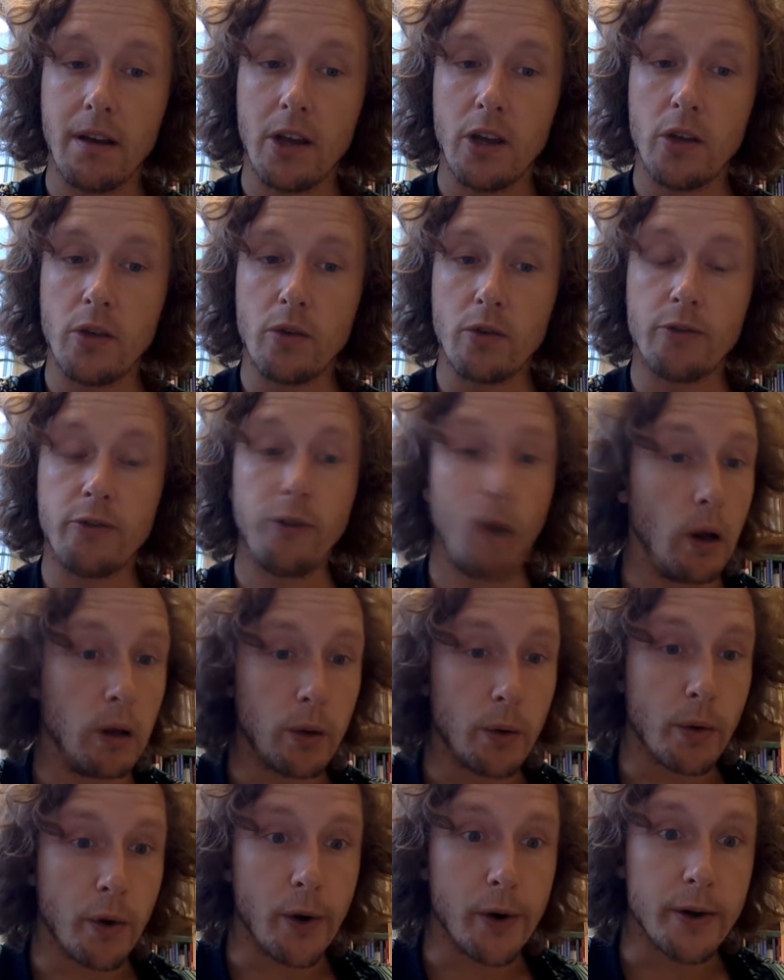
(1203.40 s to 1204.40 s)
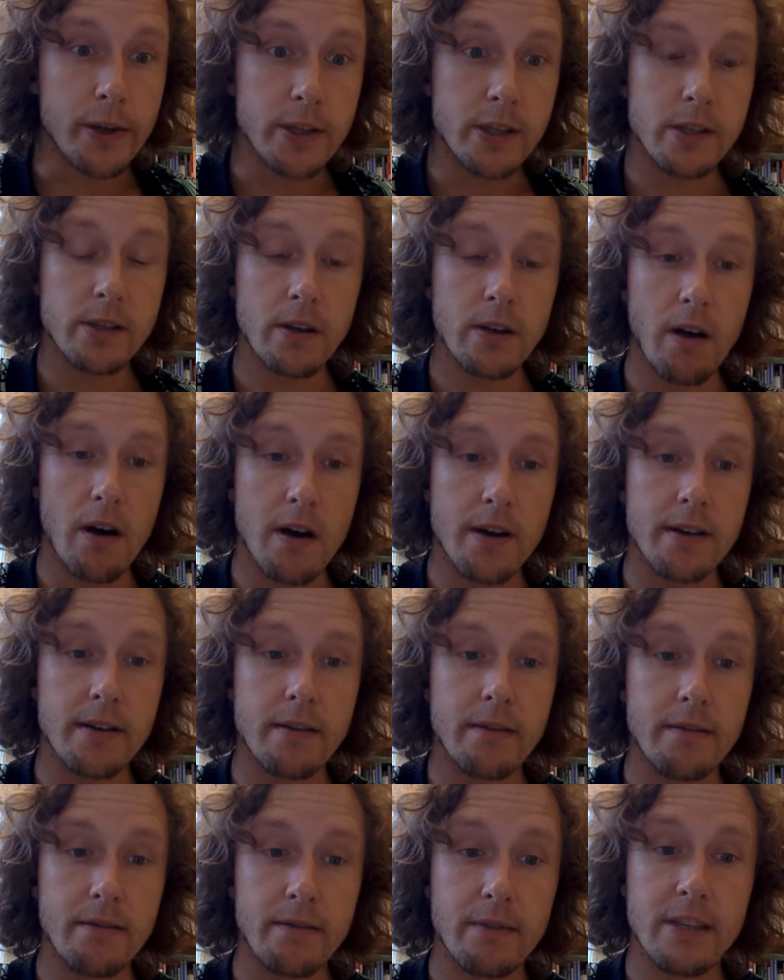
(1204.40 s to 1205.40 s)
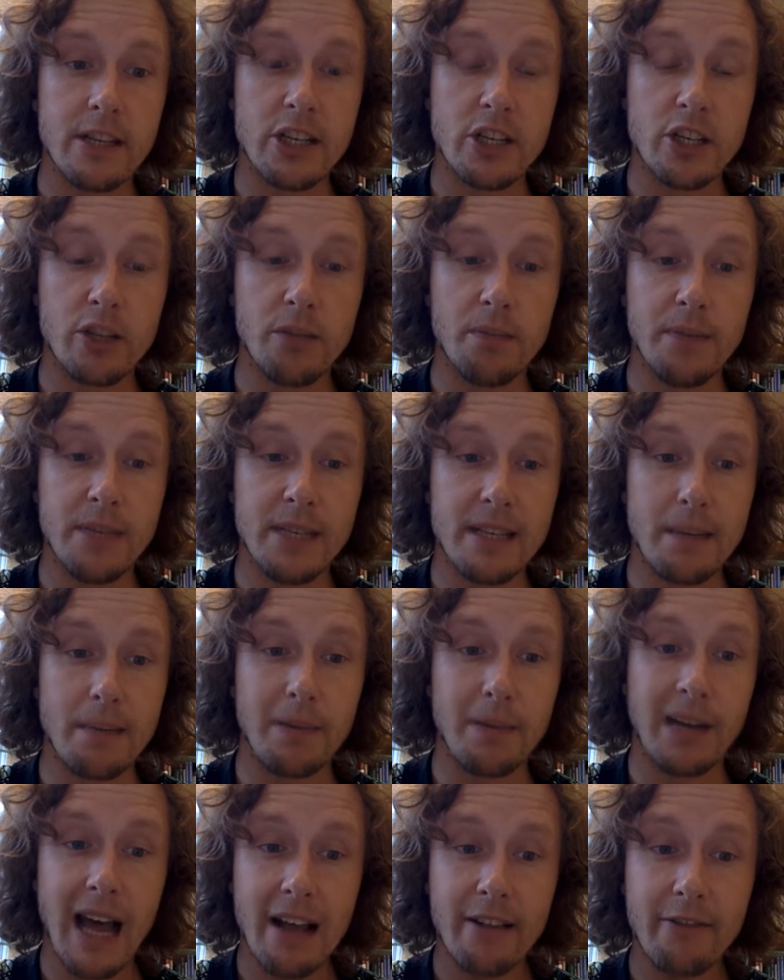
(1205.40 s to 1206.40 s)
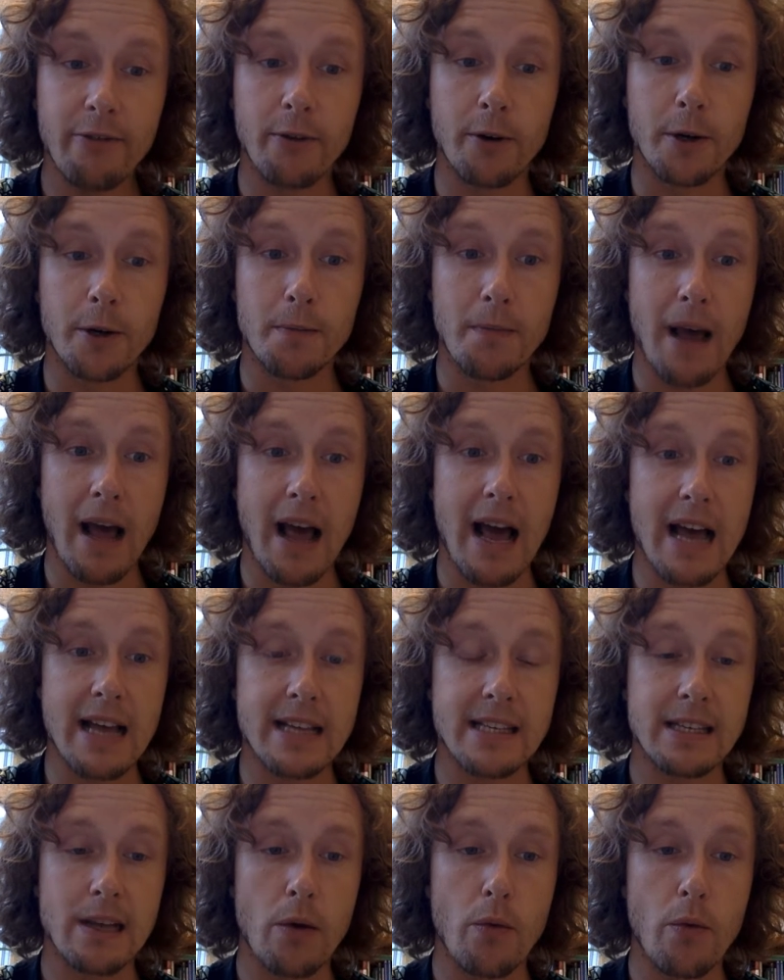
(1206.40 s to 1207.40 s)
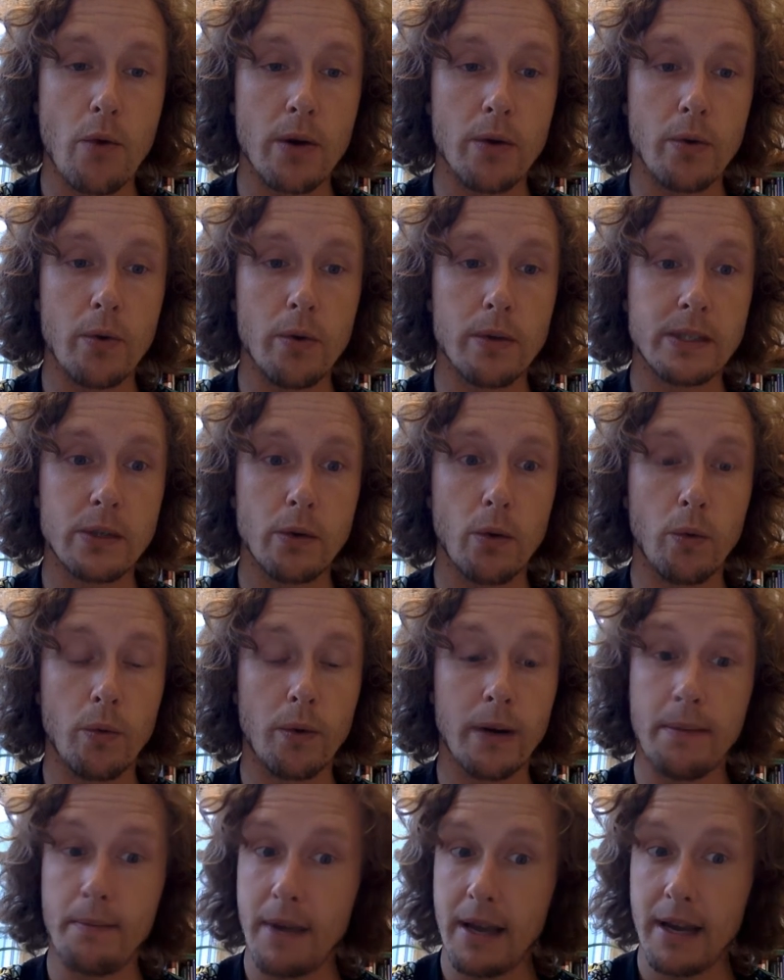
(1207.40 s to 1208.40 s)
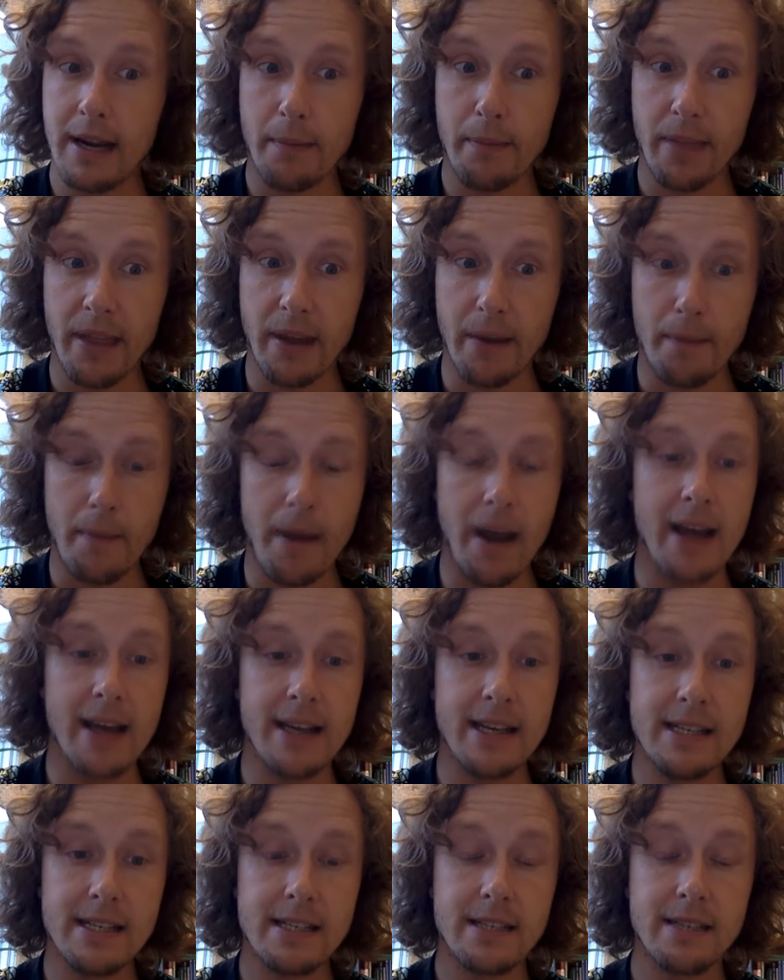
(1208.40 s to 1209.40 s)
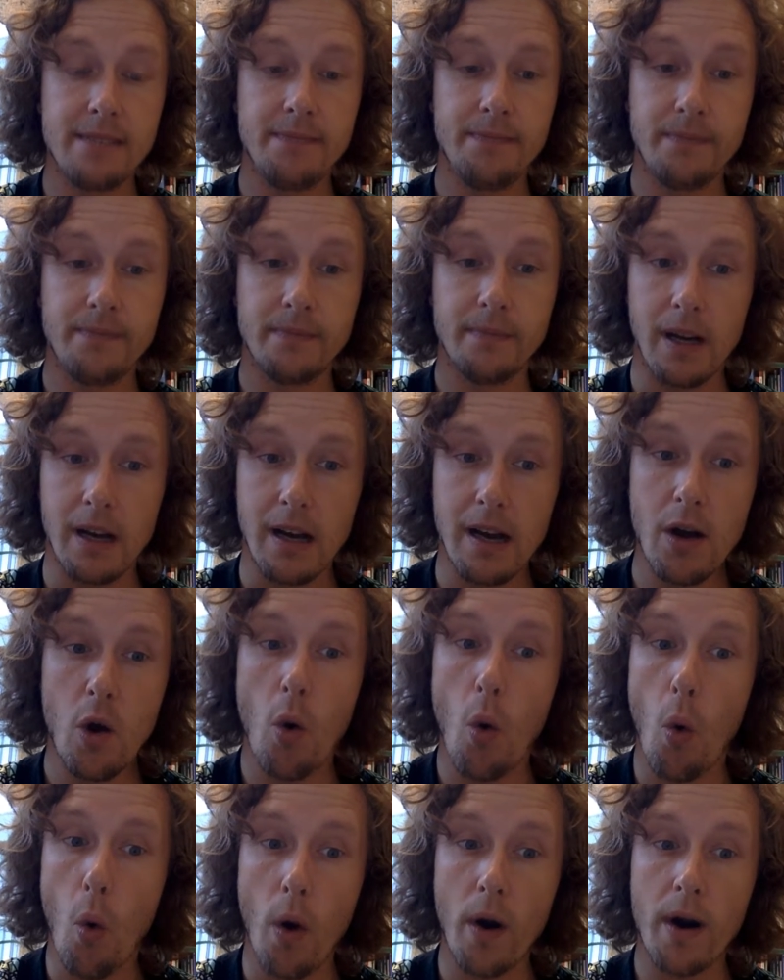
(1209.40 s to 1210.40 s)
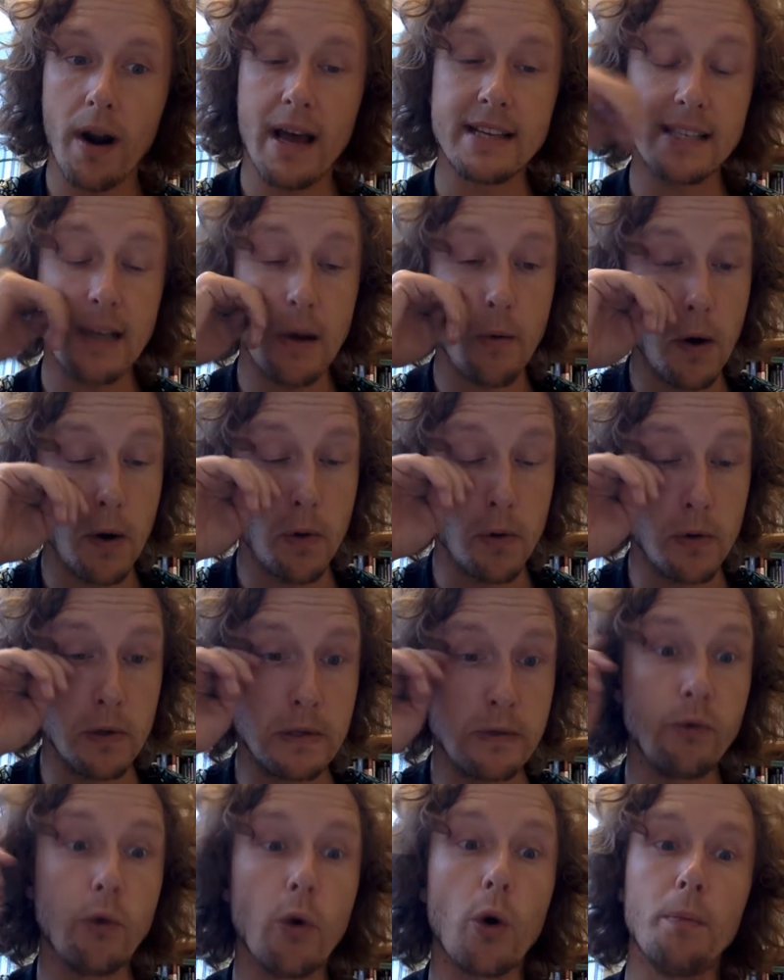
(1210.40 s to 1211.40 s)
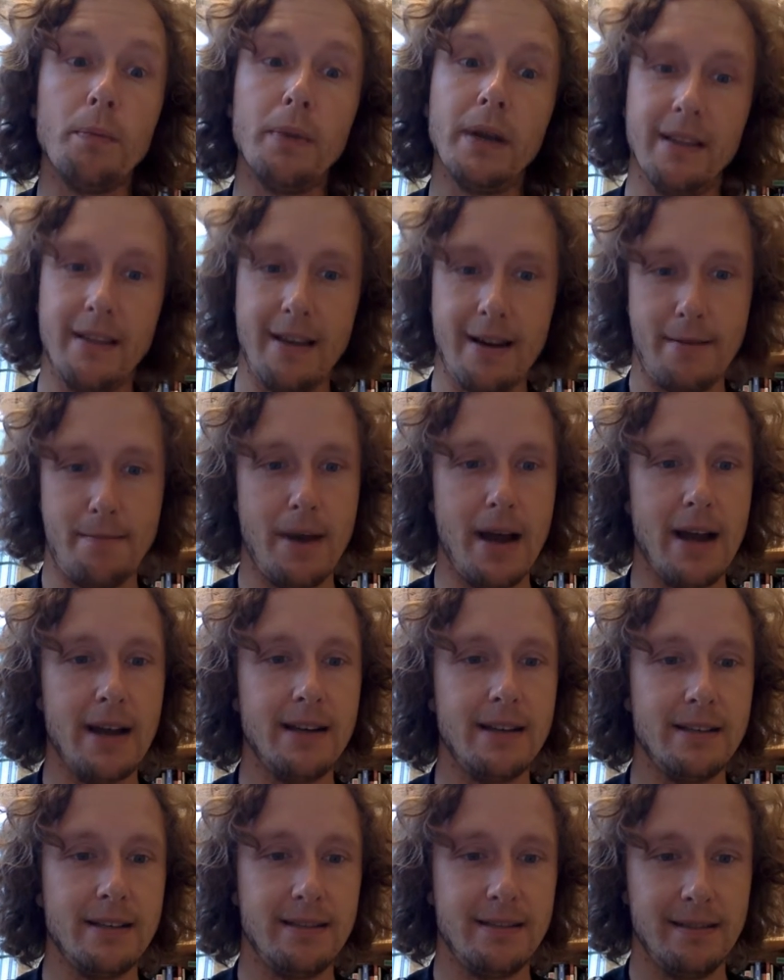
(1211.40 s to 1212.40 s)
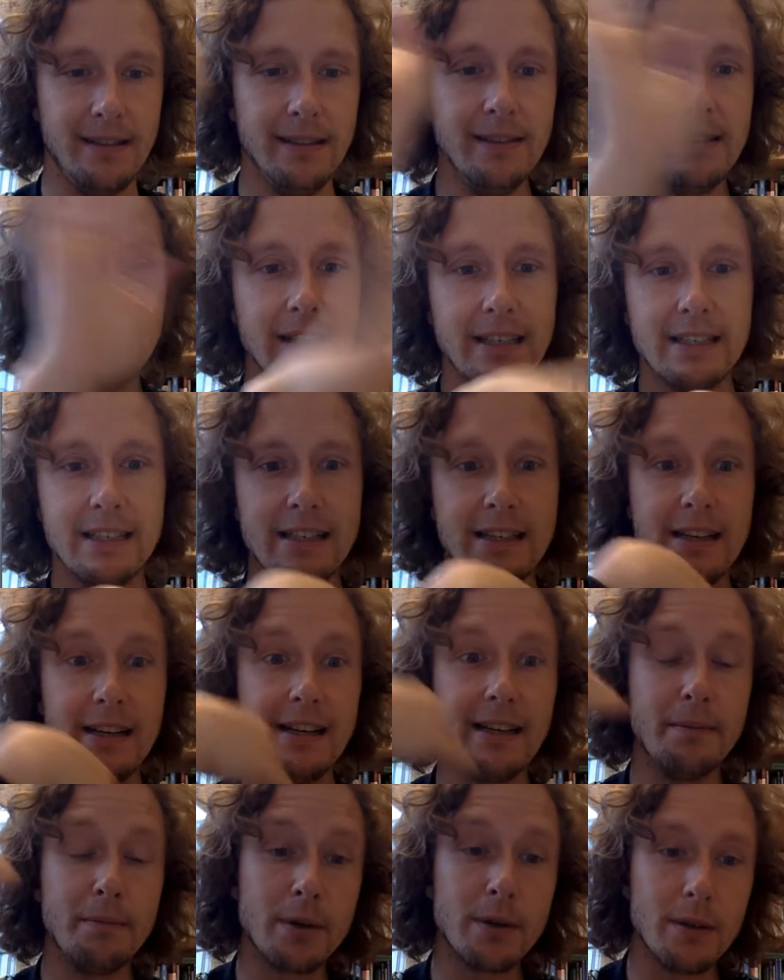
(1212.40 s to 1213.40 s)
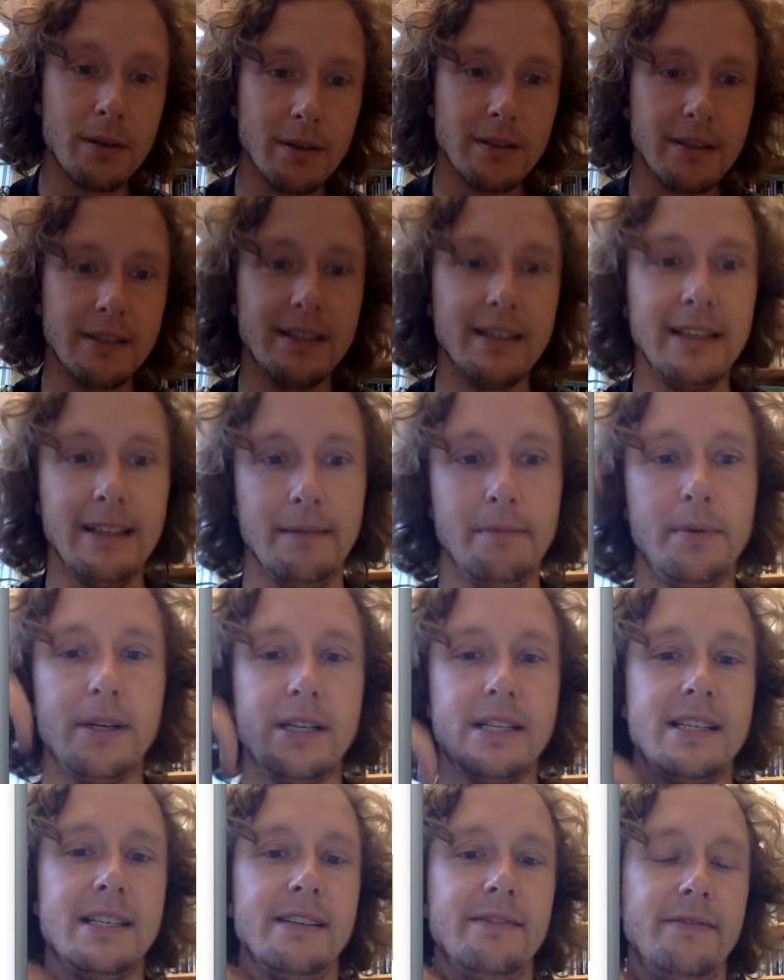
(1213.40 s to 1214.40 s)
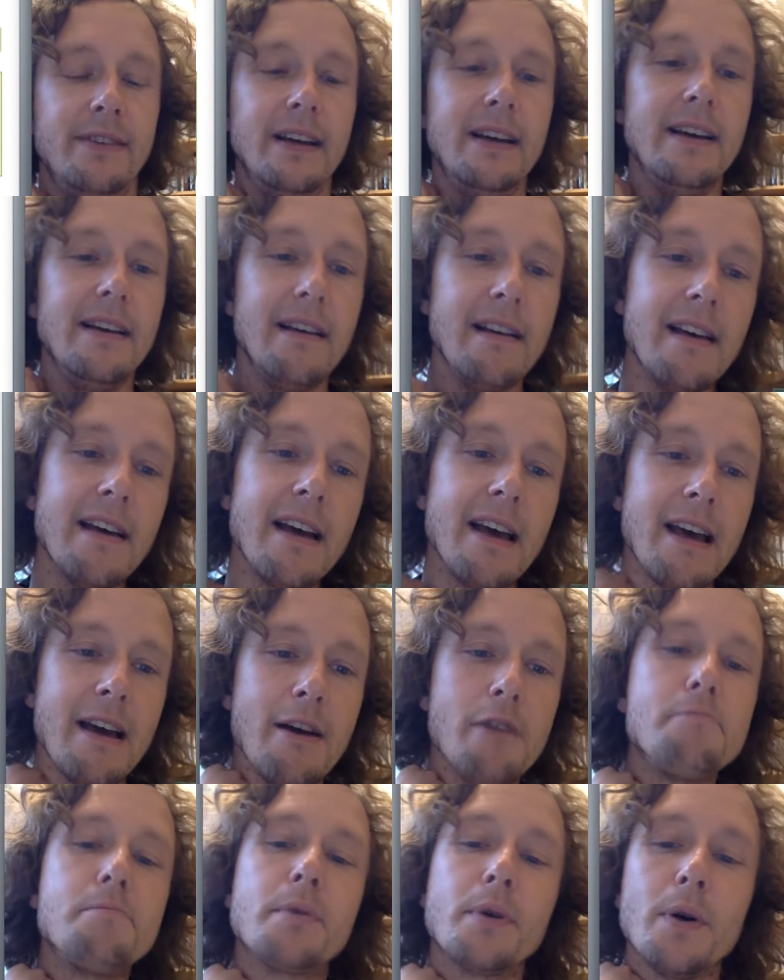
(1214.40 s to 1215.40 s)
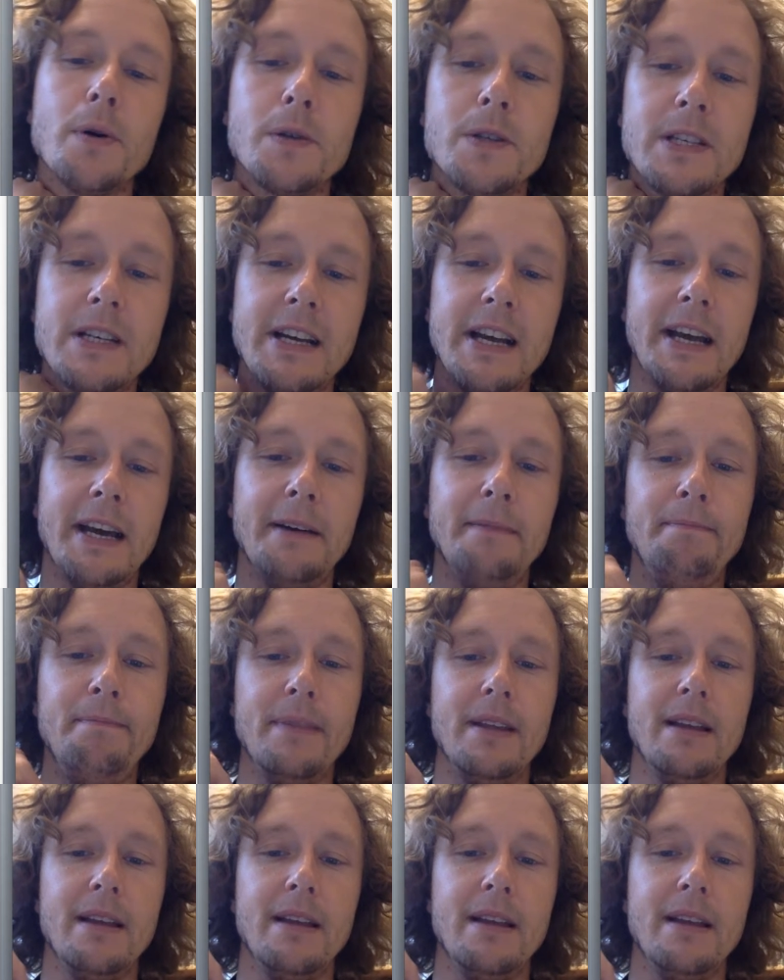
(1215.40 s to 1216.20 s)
your followers on digital media platform as someone who has already made up their mind, or as someone who is forming their mind? Is it a liberal or deliberative approach here?